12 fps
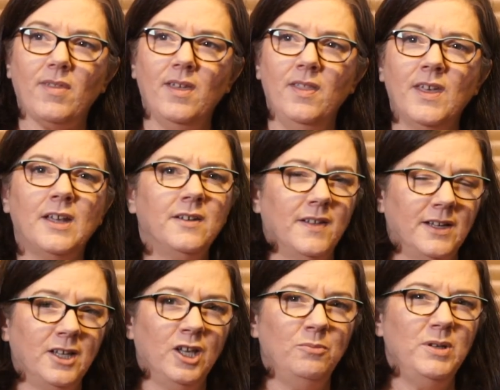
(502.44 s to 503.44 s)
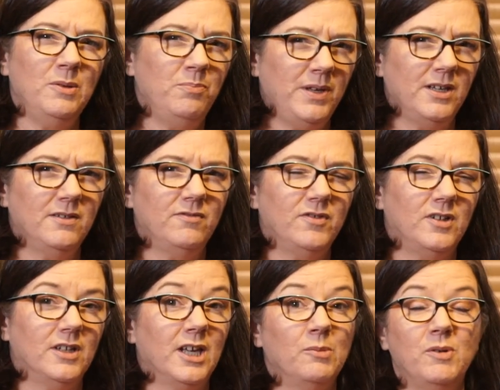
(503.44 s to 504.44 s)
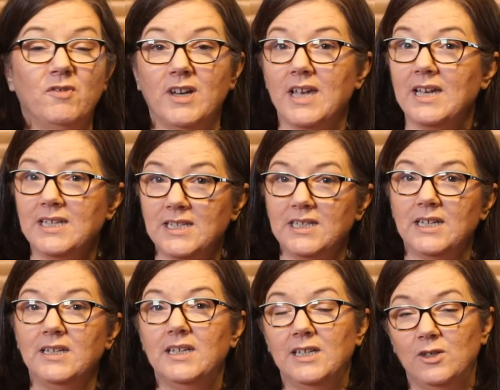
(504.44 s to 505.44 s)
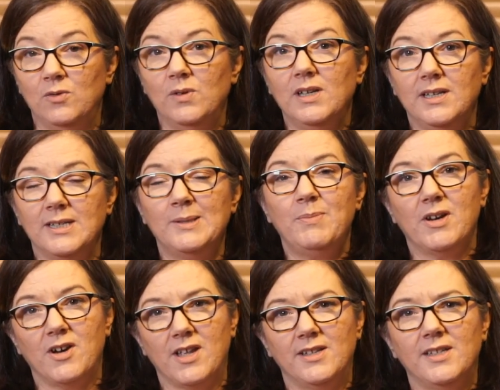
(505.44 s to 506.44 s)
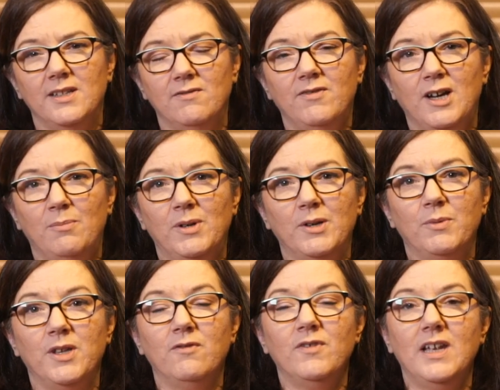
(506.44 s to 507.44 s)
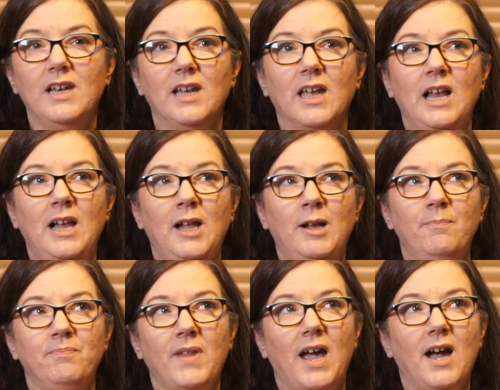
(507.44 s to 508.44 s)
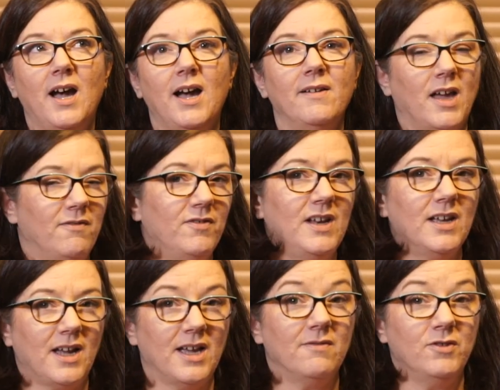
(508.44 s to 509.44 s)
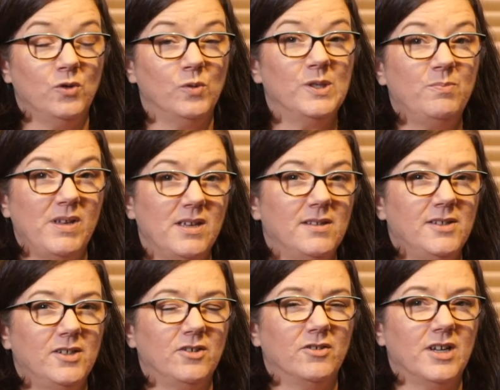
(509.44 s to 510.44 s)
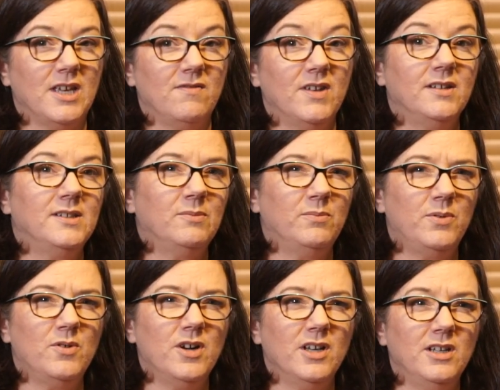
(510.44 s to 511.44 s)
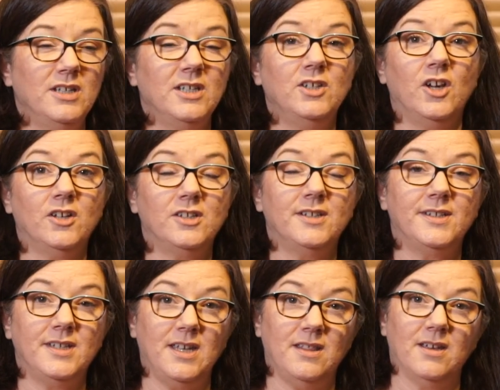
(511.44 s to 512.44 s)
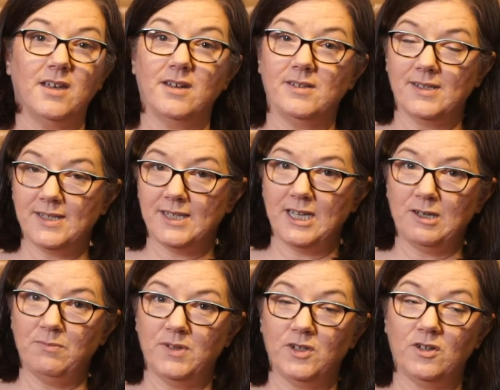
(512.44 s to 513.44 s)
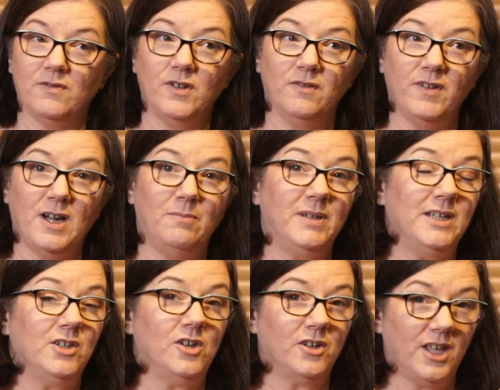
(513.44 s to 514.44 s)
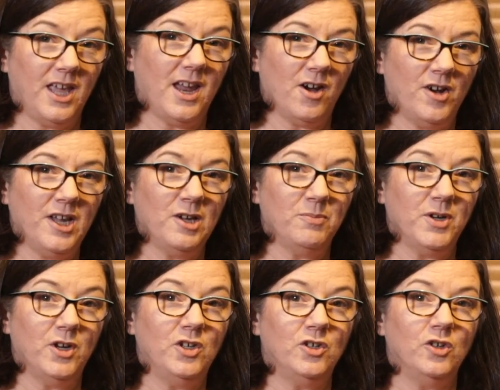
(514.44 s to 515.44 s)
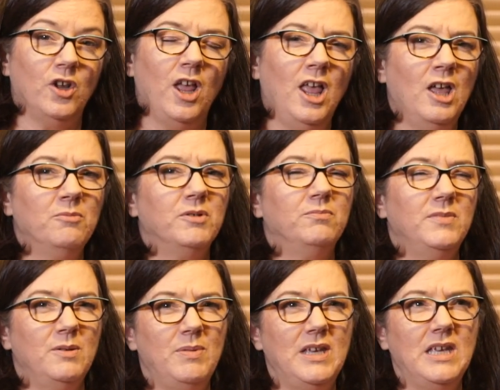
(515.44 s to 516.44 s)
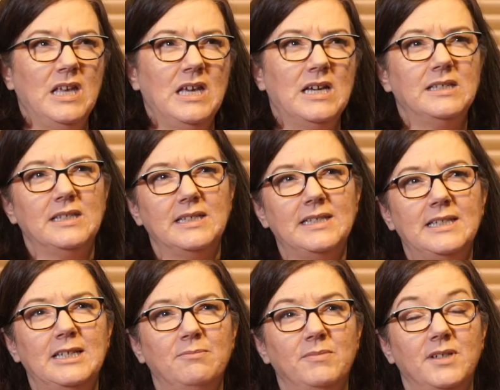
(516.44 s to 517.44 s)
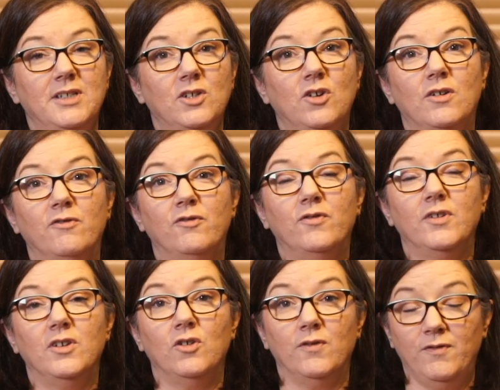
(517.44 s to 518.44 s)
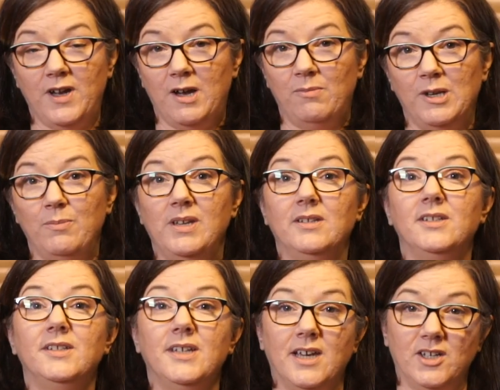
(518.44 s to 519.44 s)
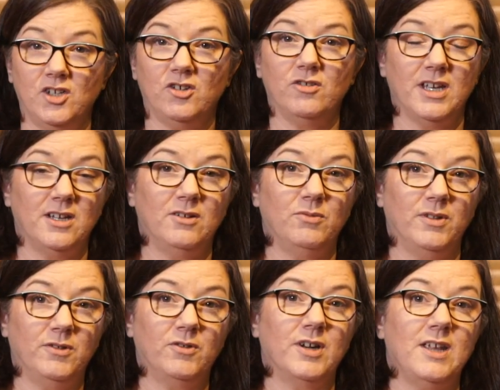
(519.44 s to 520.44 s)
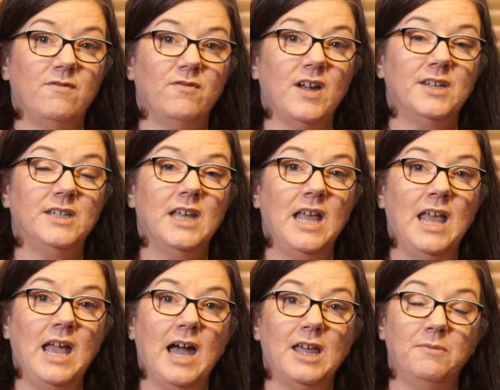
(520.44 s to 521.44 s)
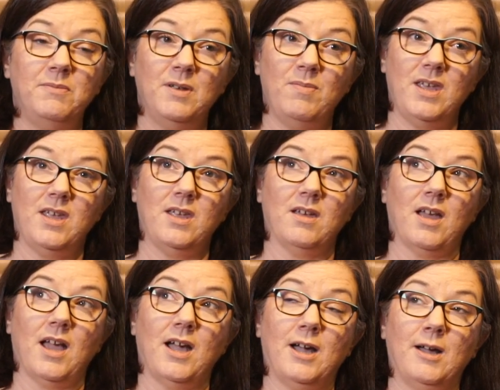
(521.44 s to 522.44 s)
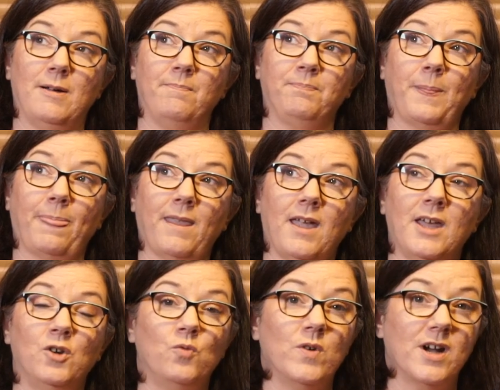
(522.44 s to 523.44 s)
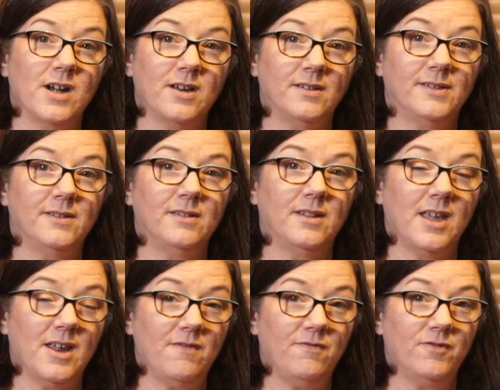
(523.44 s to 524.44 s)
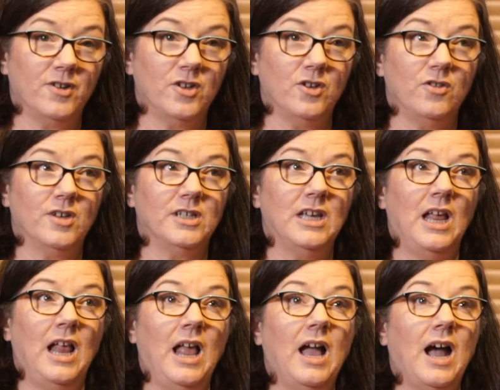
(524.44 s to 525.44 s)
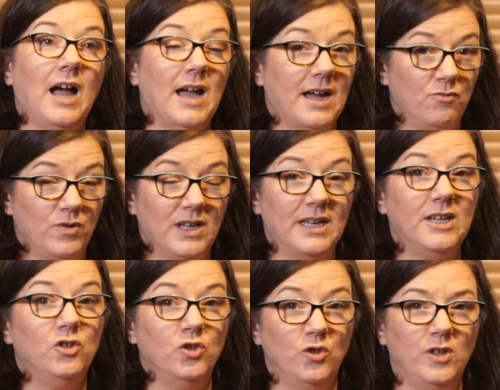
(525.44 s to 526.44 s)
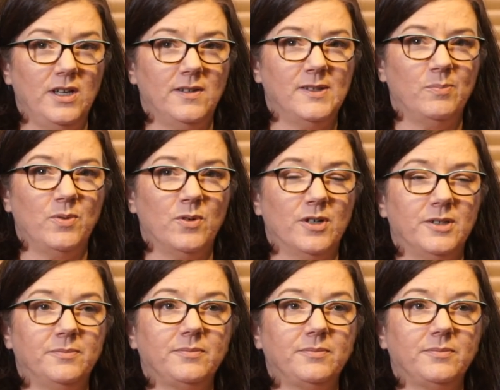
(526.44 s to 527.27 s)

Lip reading: that can be painful. It can be very isolating and lonely experience in the family, where you feel like, I feel like I have no space to grieve. And it's important not to see that as a statement of your family not caring about you, but maybe as a statement of your family being saturated with grief, and maybe an awareness then for you that I really do need support,